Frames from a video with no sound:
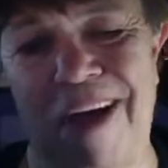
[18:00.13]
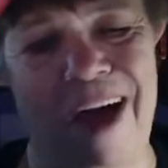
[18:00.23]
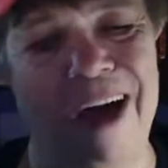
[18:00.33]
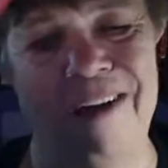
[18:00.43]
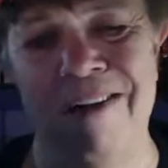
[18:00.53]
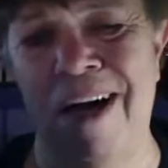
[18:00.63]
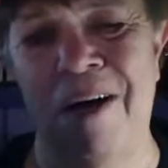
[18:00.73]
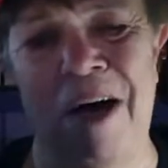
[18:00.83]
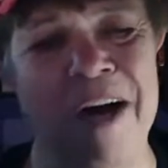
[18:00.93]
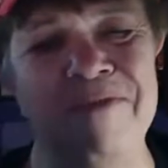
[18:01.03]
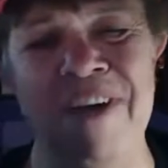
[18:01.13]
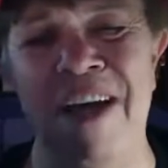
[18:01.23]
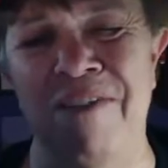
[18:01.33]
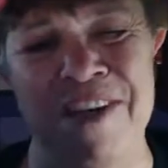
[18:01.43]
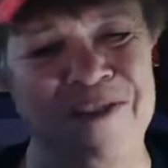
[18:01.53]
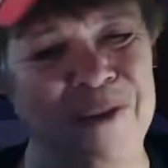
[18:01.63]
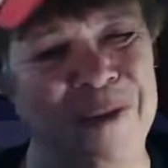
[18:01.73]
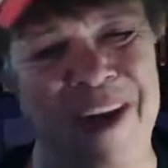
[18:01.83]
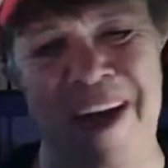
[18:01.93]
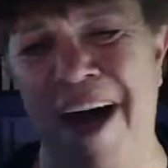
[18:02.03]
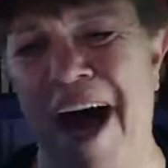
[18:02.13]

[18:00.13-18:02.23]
I don't know how. I'd never do that.